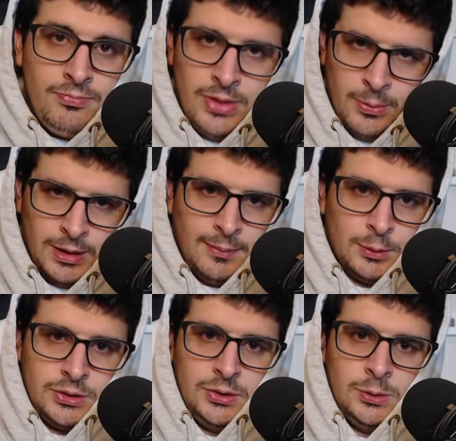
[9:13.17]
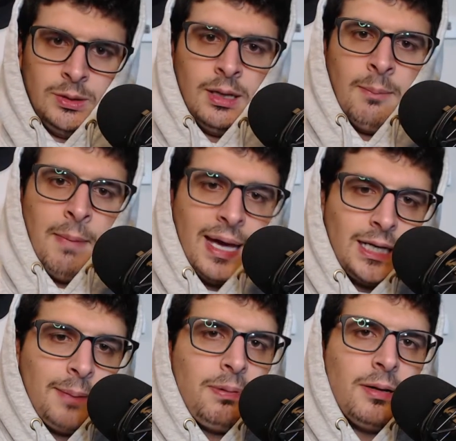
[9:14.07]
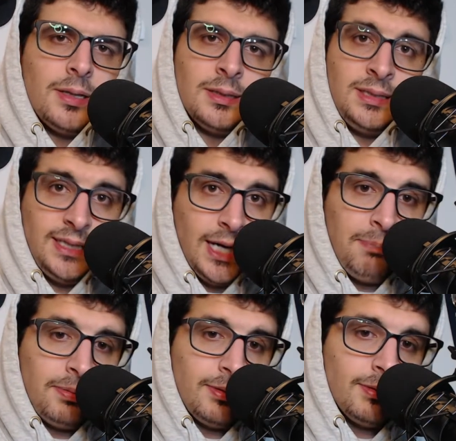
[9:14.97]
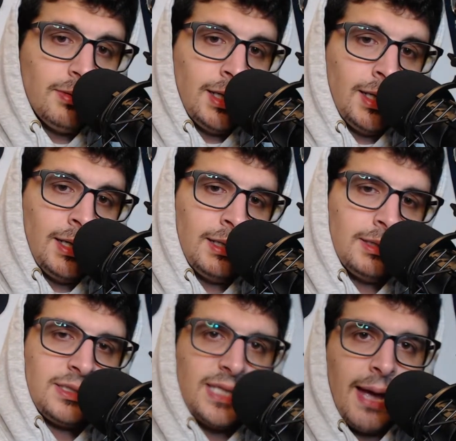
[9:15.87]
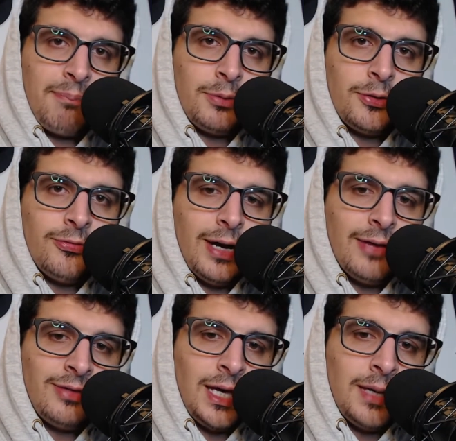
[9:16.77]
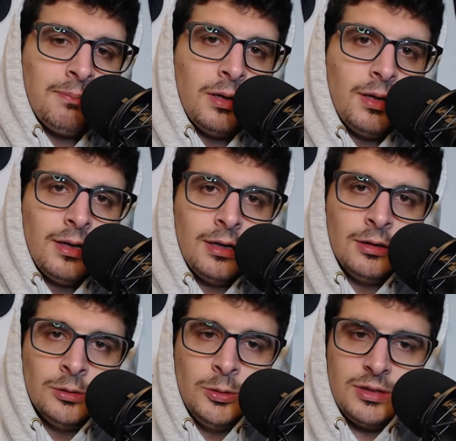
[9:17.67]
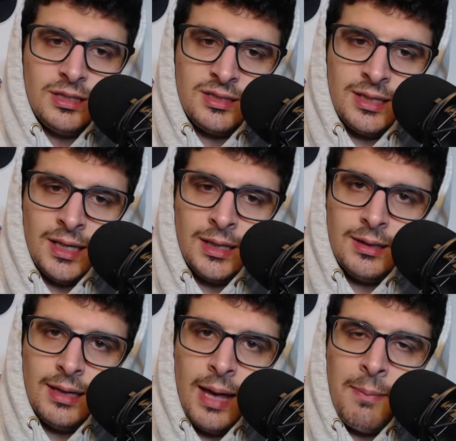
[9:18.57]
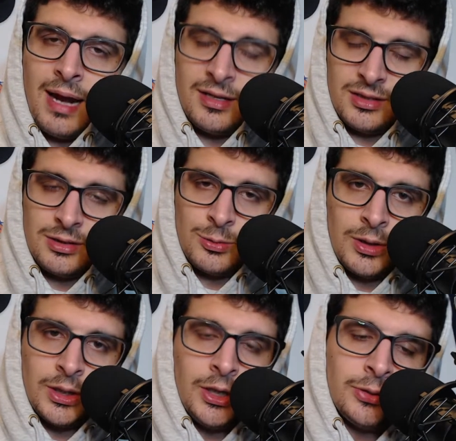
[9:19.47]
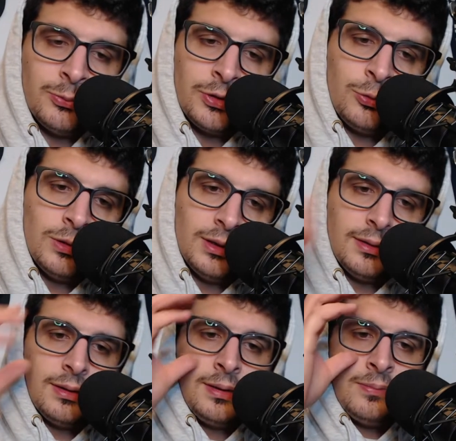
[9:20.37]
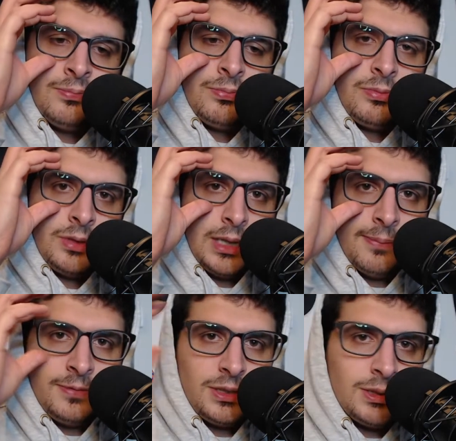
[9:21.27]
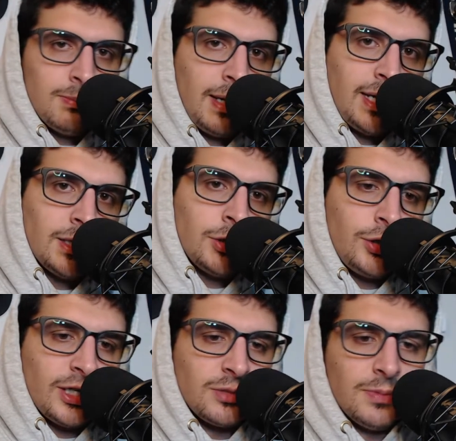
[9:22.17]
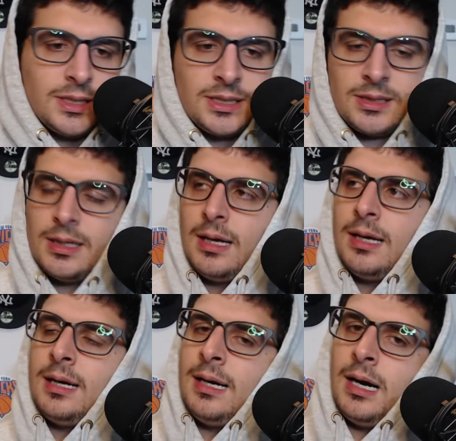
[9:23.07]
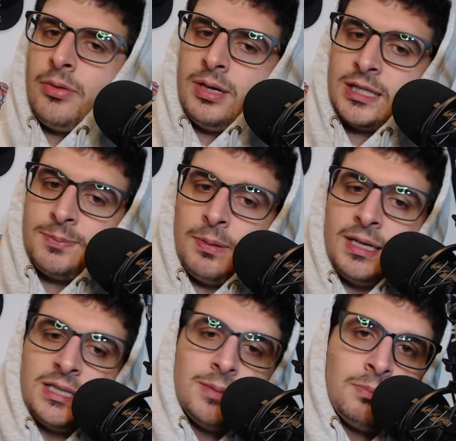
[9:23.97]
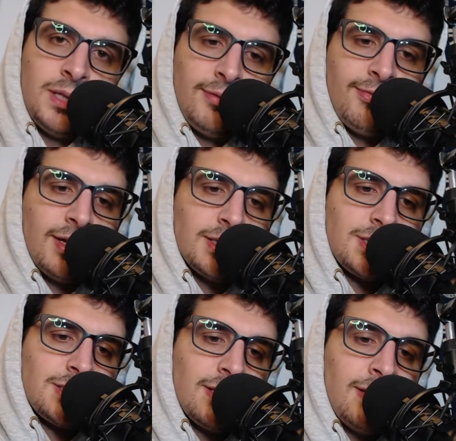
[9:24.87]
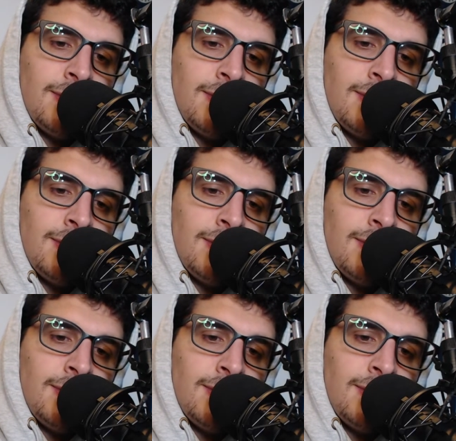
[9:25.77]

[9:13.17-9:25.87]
They were able to man up, D up, and snap their 5-game losing skid at Madison Square Garden with a win. Thibs making adjustments. The Knicks playing some defense.